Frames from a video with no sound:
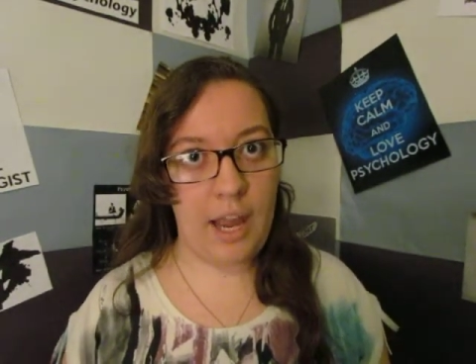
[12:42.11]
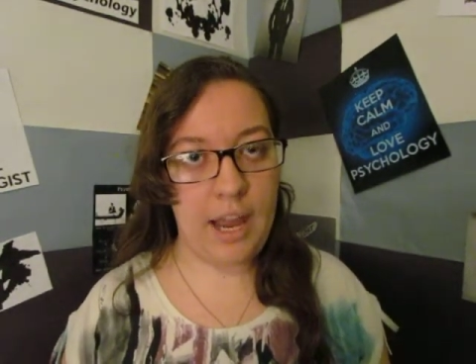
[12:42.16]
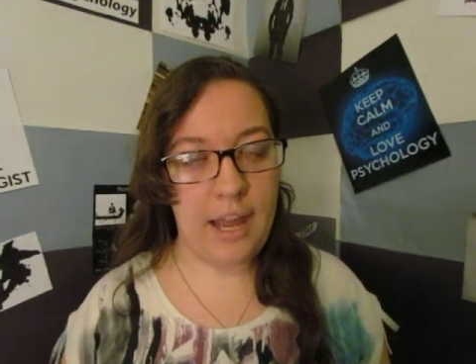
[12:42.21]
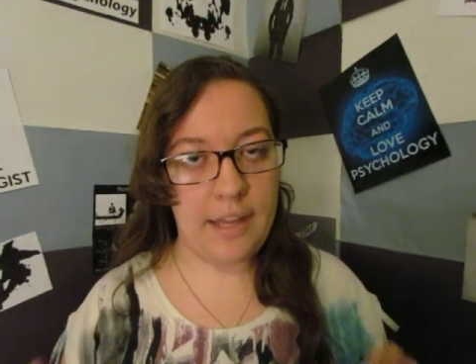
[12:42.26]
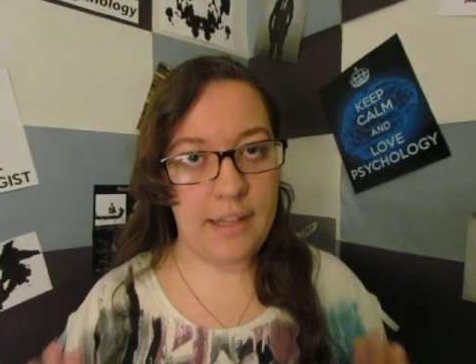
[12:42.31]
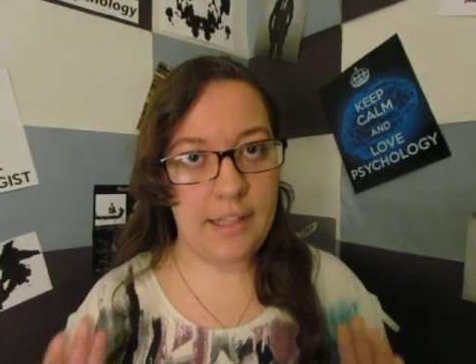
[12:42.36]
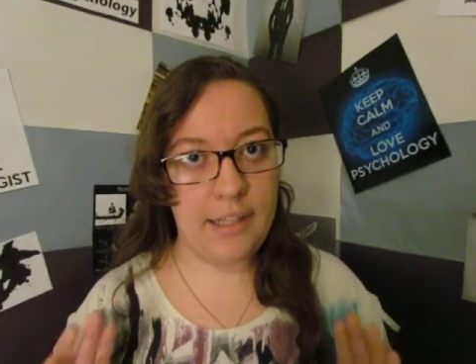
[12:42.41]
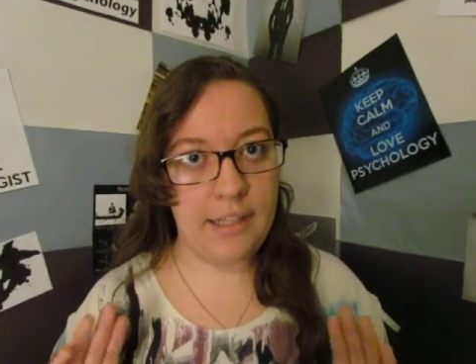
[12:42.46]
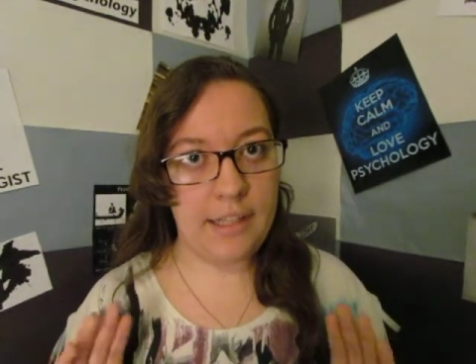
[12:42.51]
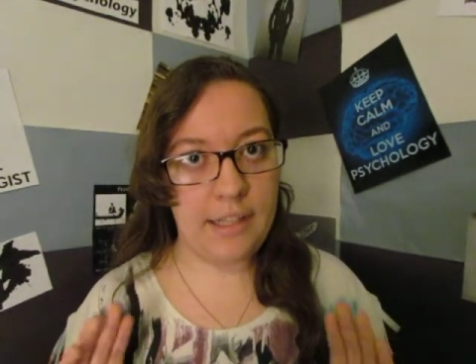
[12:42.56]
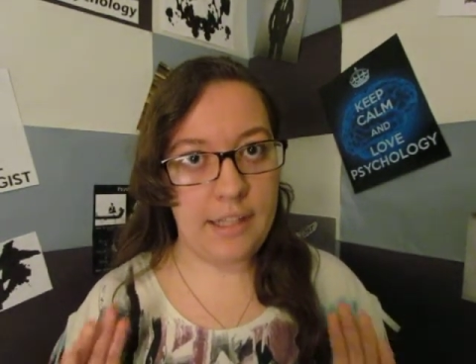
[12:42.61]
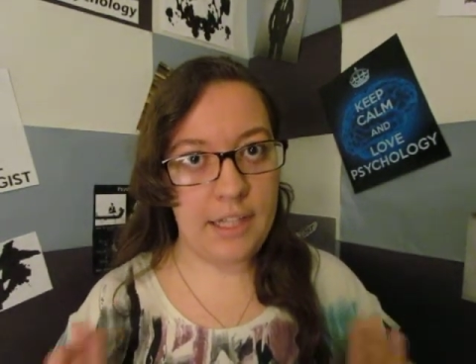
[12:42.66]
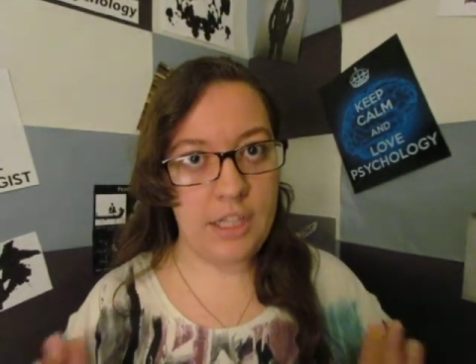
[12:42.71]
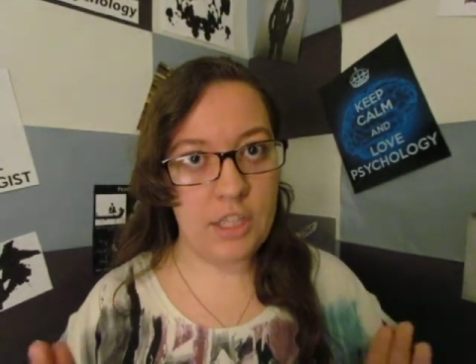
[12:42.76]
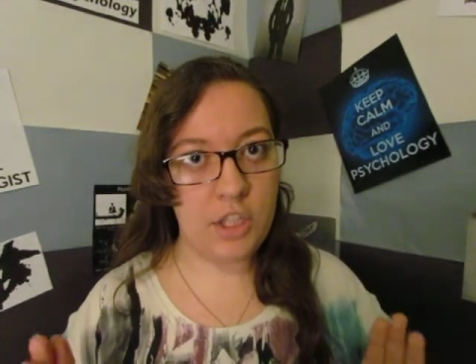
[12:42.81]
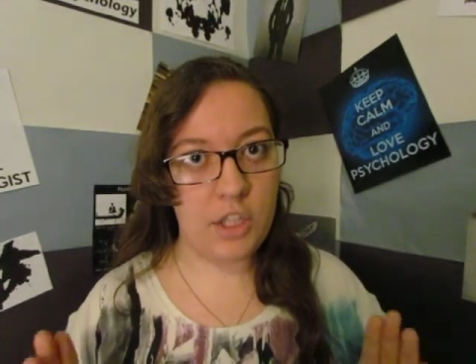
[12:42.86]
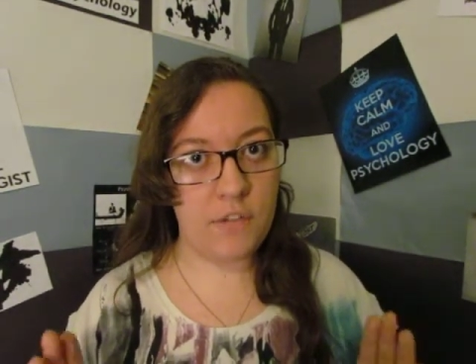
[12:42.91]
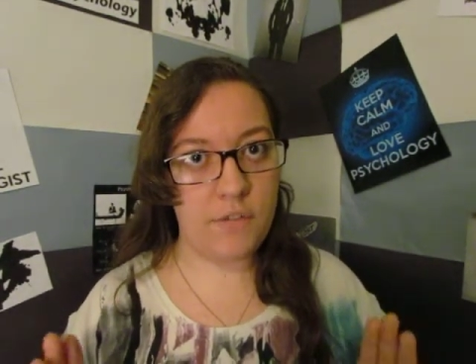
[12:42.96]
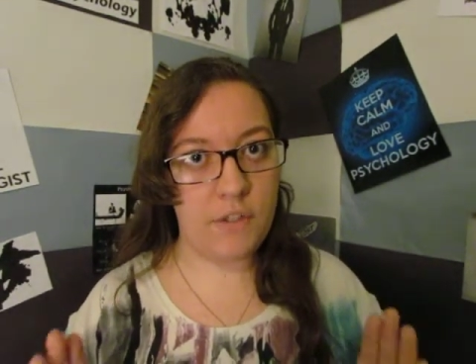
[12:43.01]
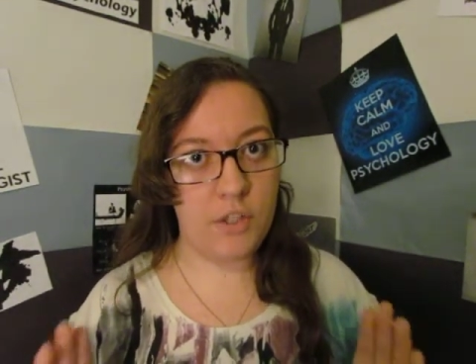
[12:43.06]
at an
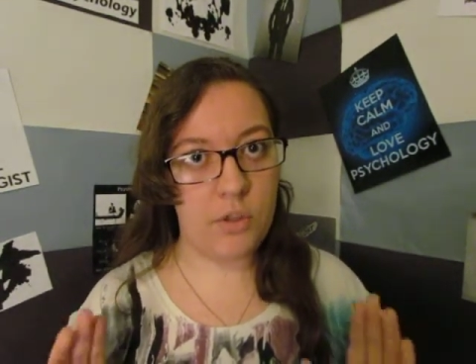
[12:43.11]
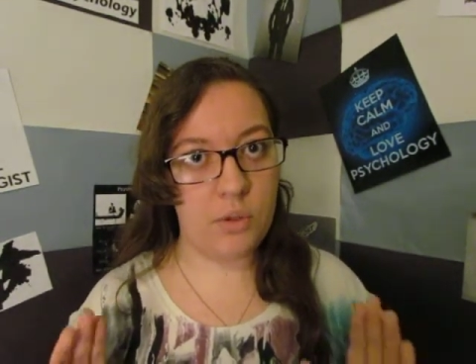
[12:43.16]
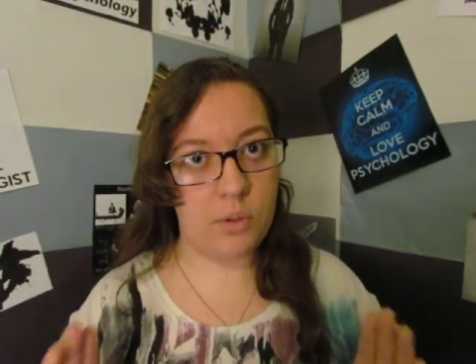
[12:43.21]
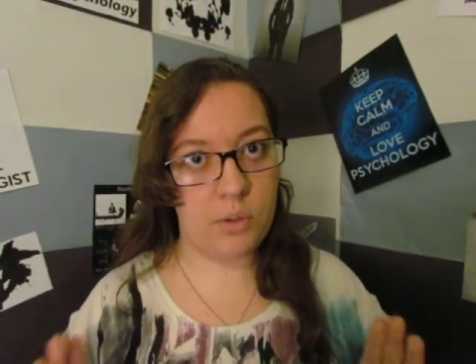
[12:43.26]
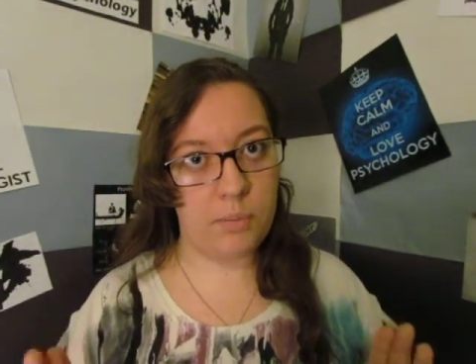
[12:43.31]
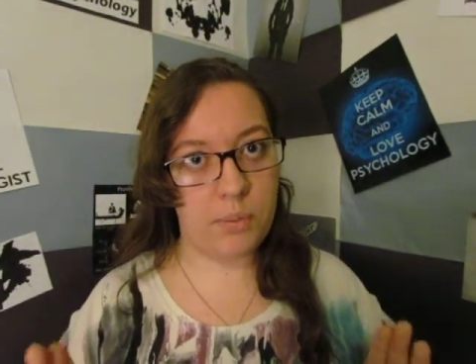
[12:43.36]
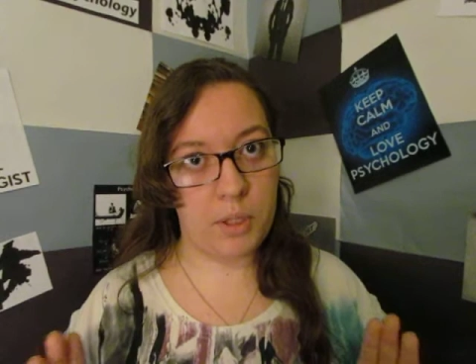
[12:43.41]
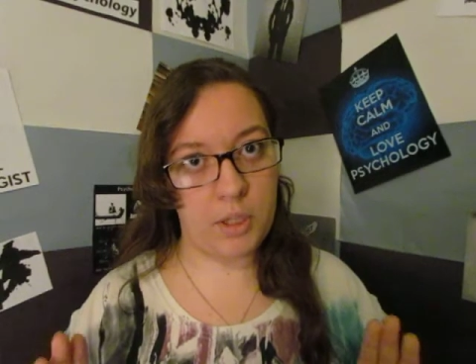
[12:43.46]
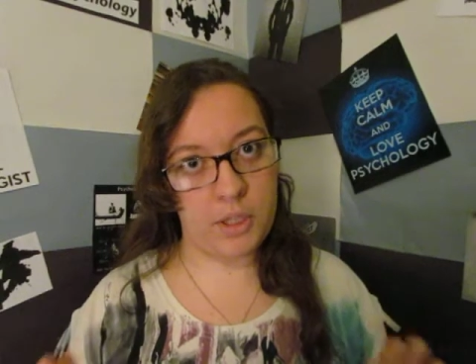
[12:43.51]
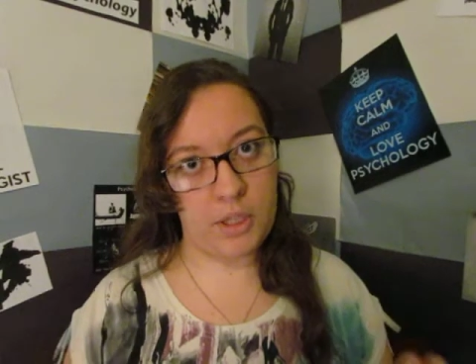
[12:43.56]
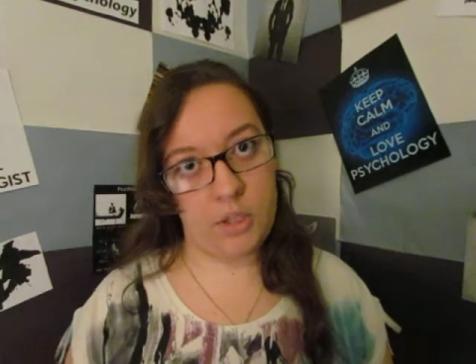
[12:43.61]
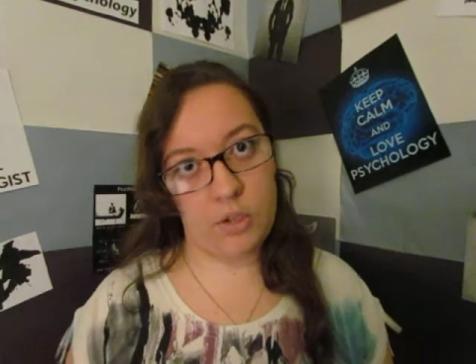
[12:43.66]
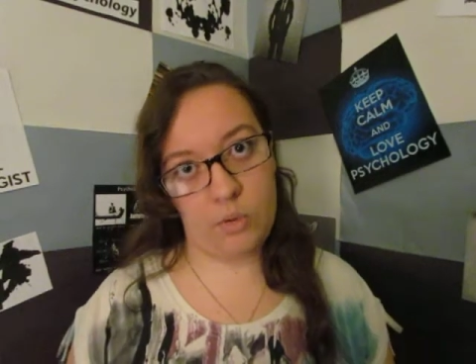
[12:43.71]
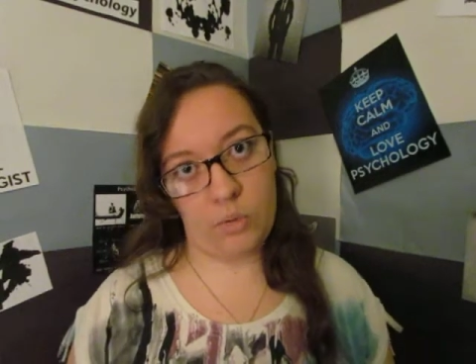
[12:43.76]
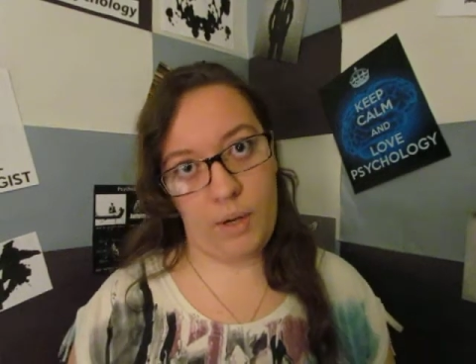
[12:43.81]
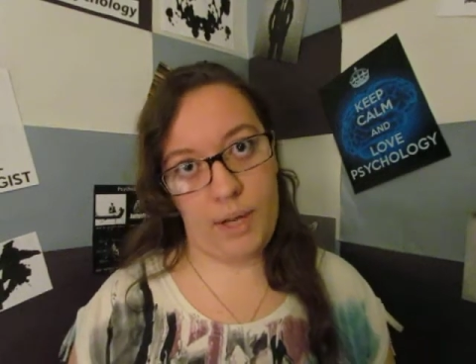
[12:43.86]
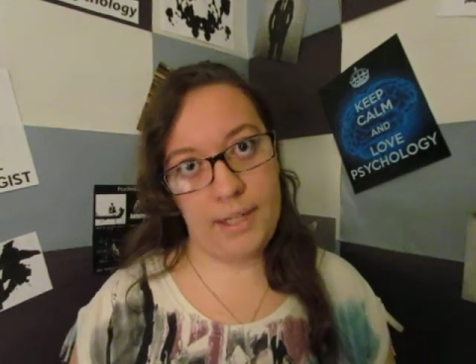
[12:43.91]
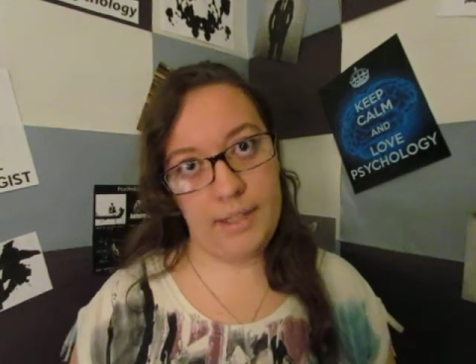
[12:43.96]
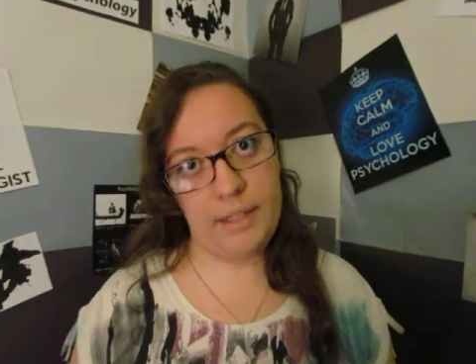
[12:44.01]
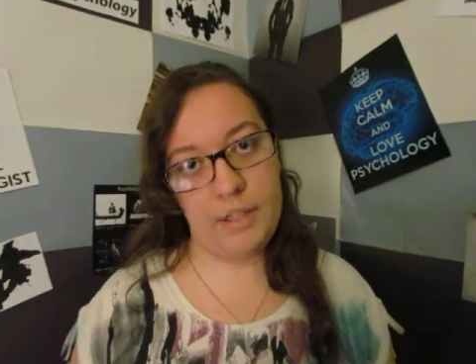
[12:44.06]
individual person's
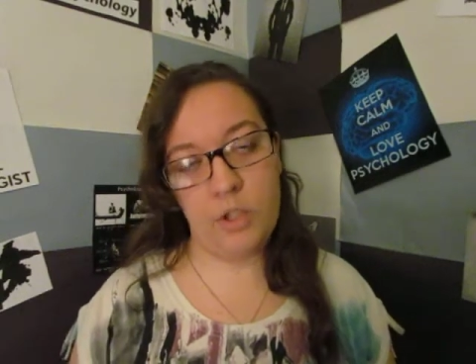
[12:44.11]
rate.